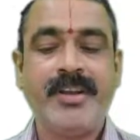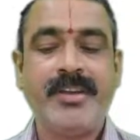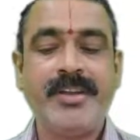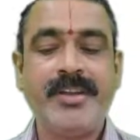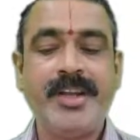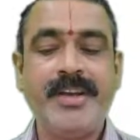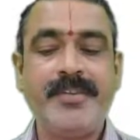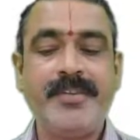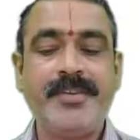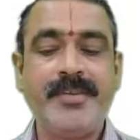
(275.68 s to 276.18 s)

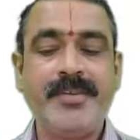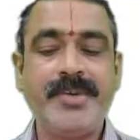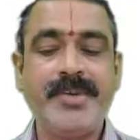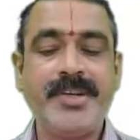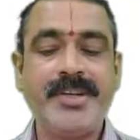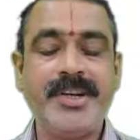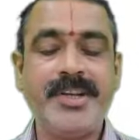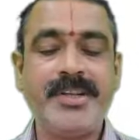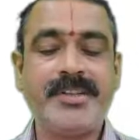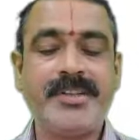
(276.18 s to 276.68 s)
The
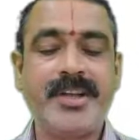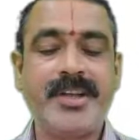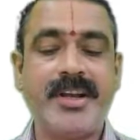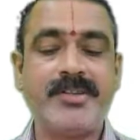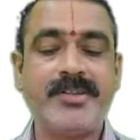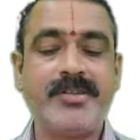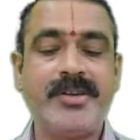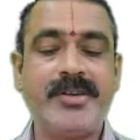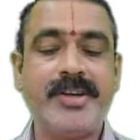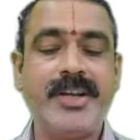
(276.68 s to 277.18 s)
information is
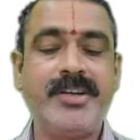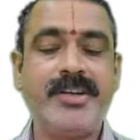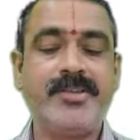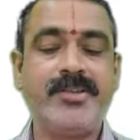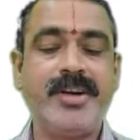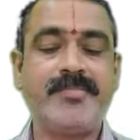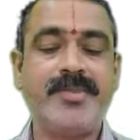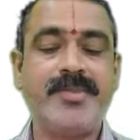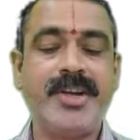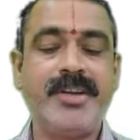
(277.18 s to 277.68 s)
also need
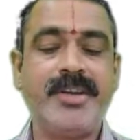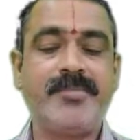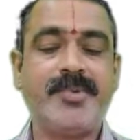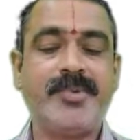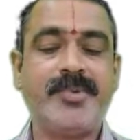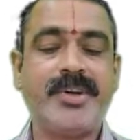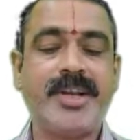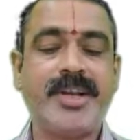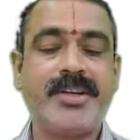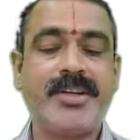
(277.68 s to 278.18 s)
to obtain
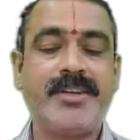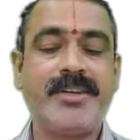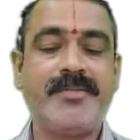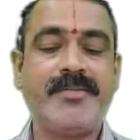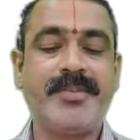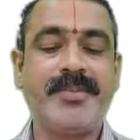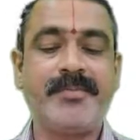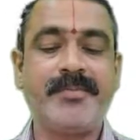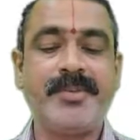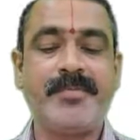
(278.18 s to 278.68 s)
protection
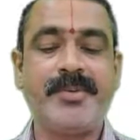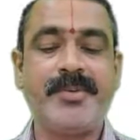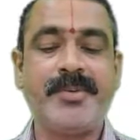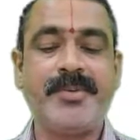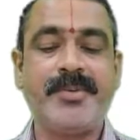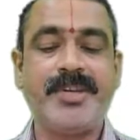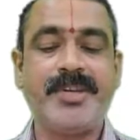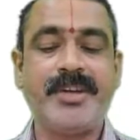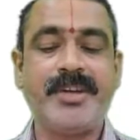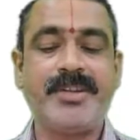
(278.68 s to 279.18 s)
from the
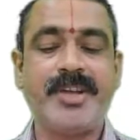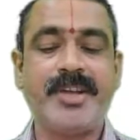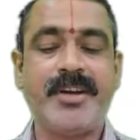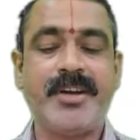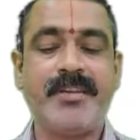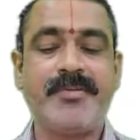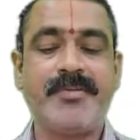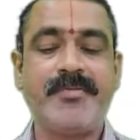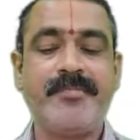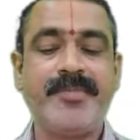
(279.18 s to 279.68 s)
provisions
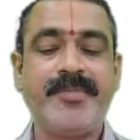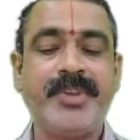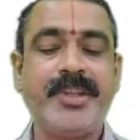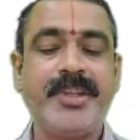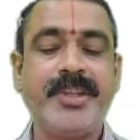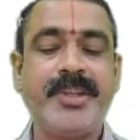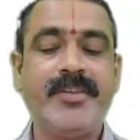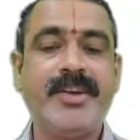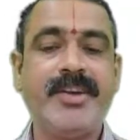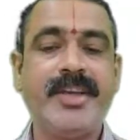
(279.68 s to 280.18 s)
of
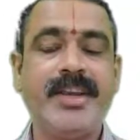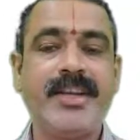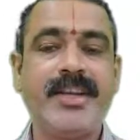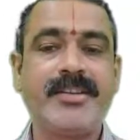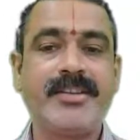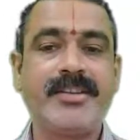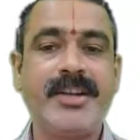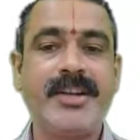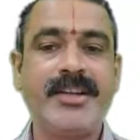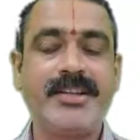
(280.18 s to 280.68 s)
the
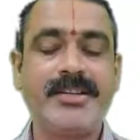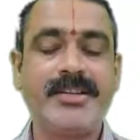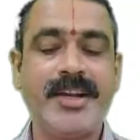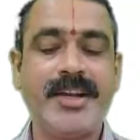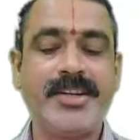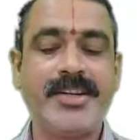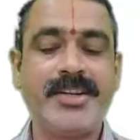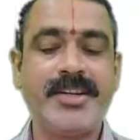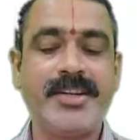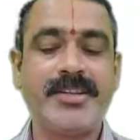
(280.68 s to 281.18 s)
various
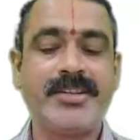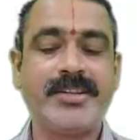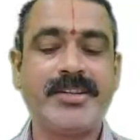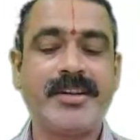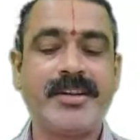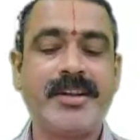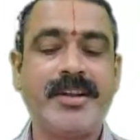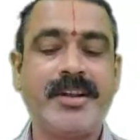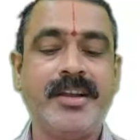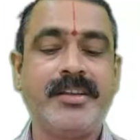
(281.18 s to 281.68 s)

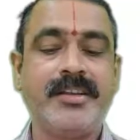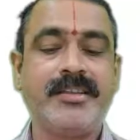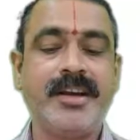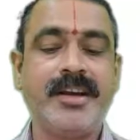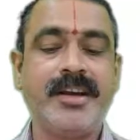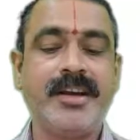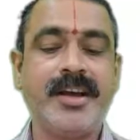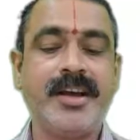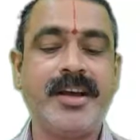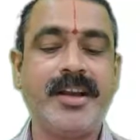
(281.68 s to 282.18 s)
legislations
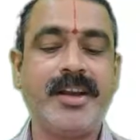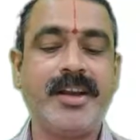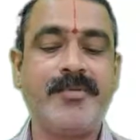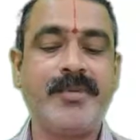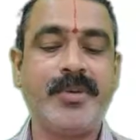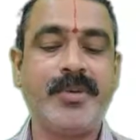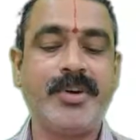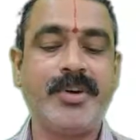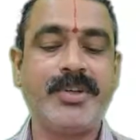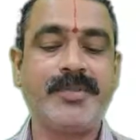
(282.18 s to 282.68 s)
that are
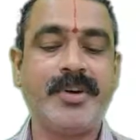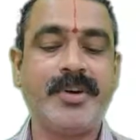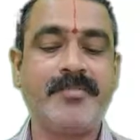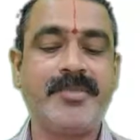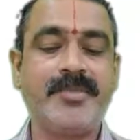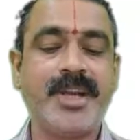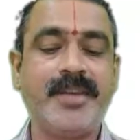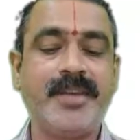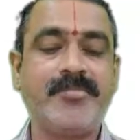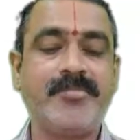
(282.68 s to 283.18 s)
enforced
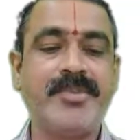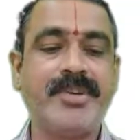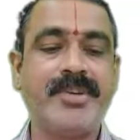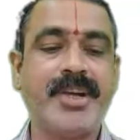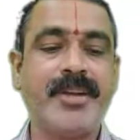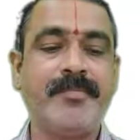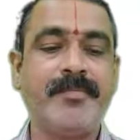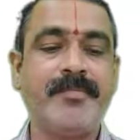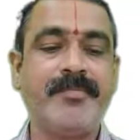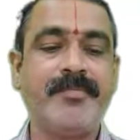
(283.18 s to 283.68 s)
from time to
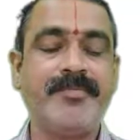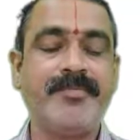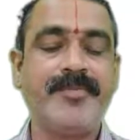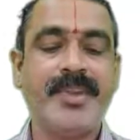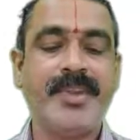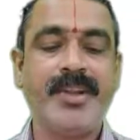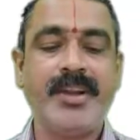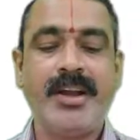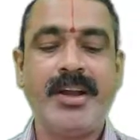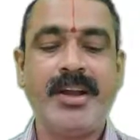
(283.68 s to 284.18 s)
time
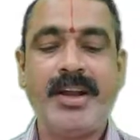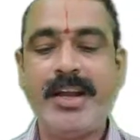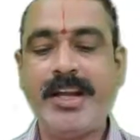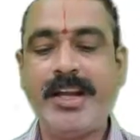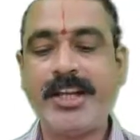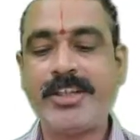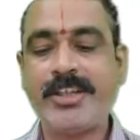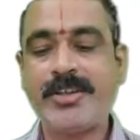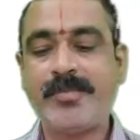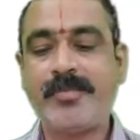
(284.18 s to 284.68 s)

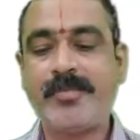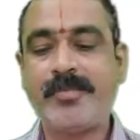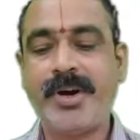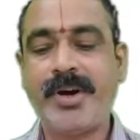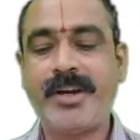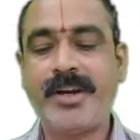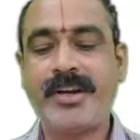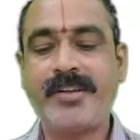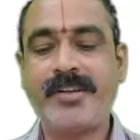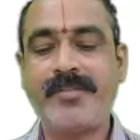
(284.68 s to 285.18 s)
as
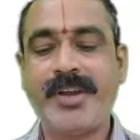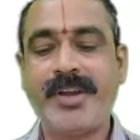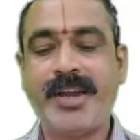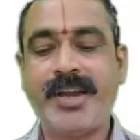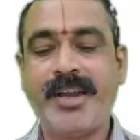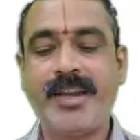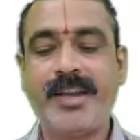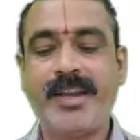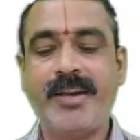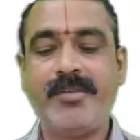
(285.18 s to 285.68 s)
part of
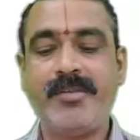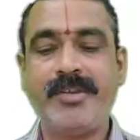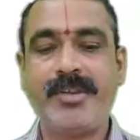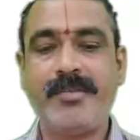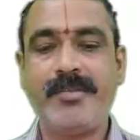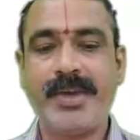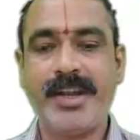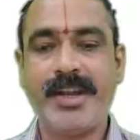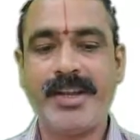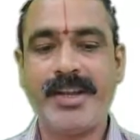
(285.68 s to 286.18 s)
carrying out the
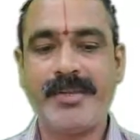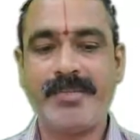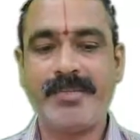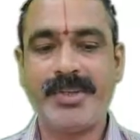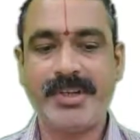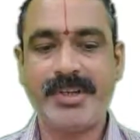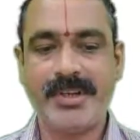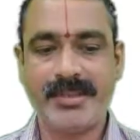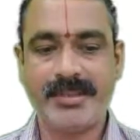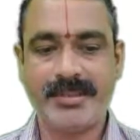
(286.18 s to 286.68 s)
banking
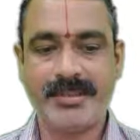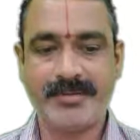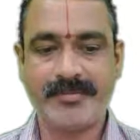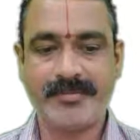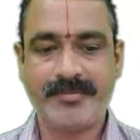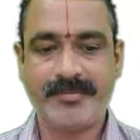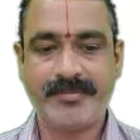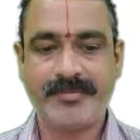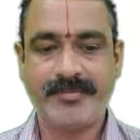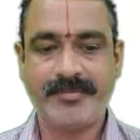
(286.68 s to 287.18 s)

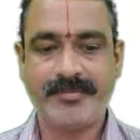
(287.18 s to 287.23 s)
business.